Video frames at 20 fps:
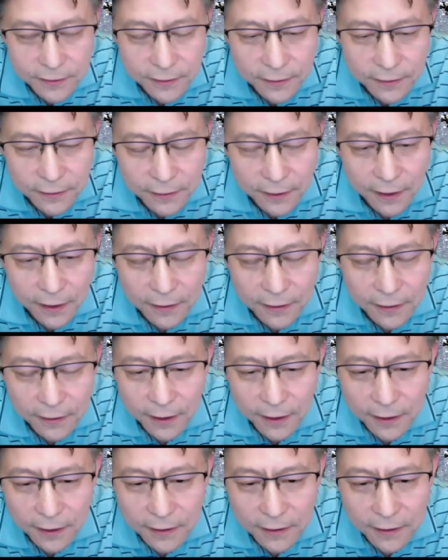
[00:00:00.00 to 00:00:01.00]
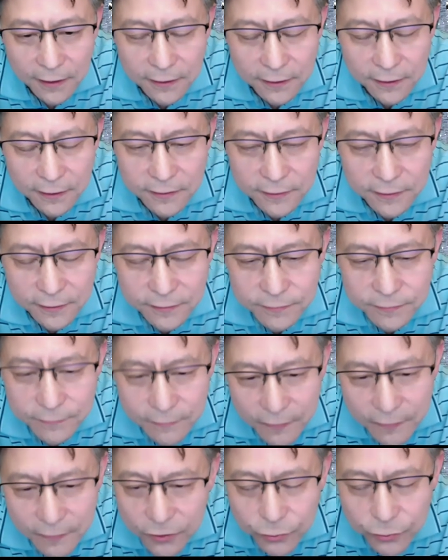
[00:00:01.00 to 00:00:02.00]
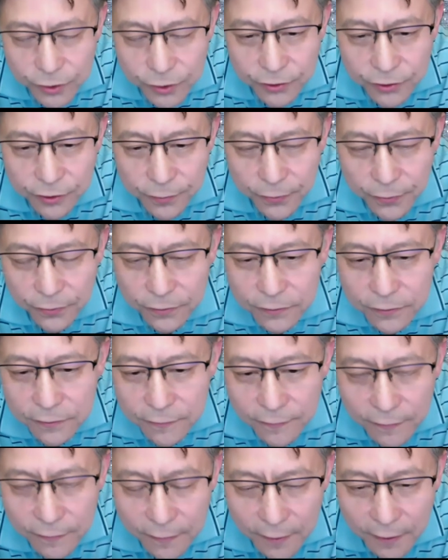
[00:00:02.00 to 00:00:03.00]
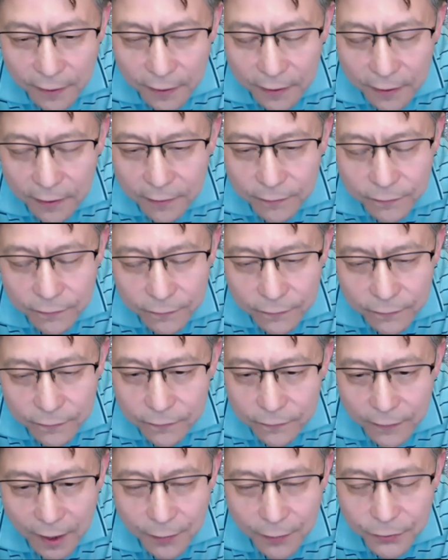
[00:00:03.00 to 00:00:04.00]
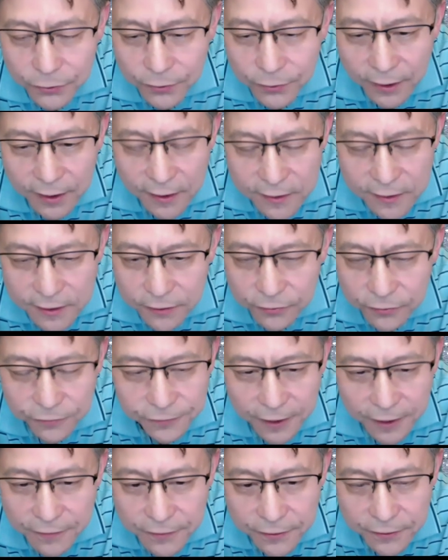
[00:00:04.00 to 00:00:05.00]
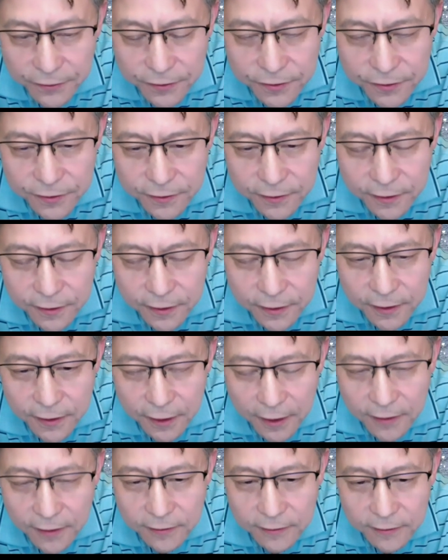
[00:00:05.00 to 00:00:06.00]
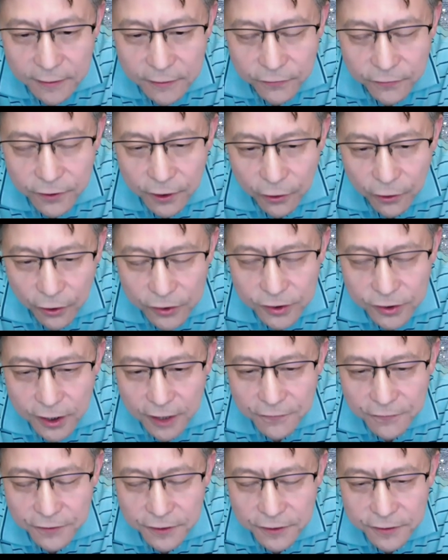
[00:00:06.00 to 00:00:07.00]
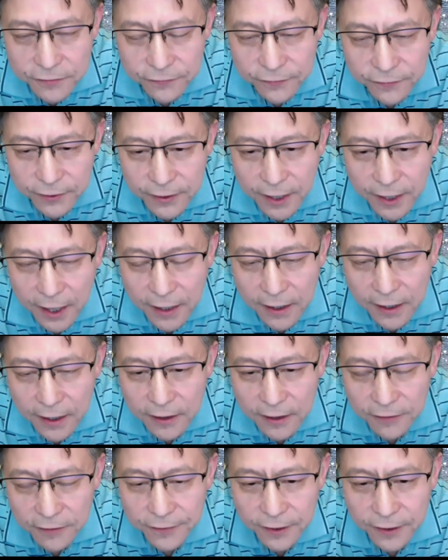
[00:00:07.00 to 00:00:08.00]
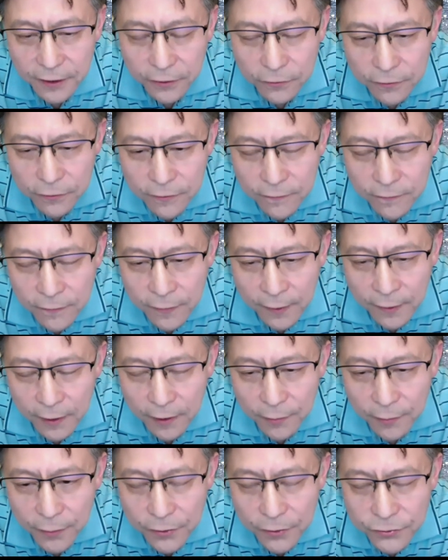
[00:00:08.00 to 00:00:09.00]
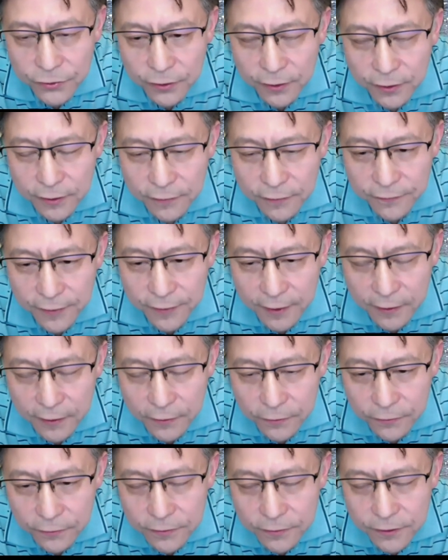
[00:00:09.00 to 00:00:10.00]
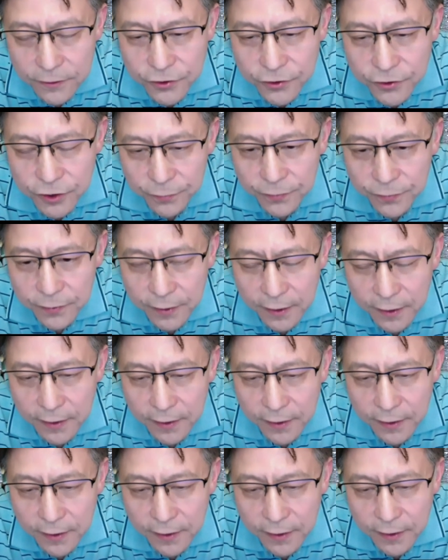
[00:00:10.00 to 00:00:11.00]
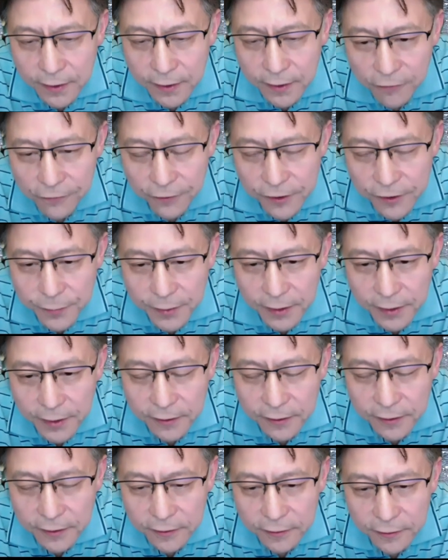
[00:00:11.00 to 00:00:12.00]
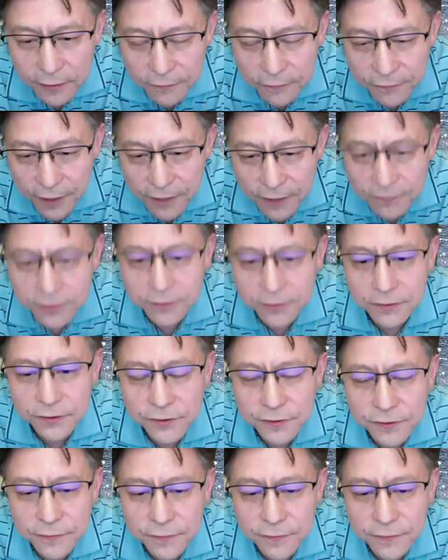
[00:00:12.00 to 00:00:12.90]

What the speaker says: Mm-hmm. Yeah, it's renewable up to, I guess, to 5 years. And we also have this very high-end fellow, postdoc fellowship, and then offer is made in 5 years.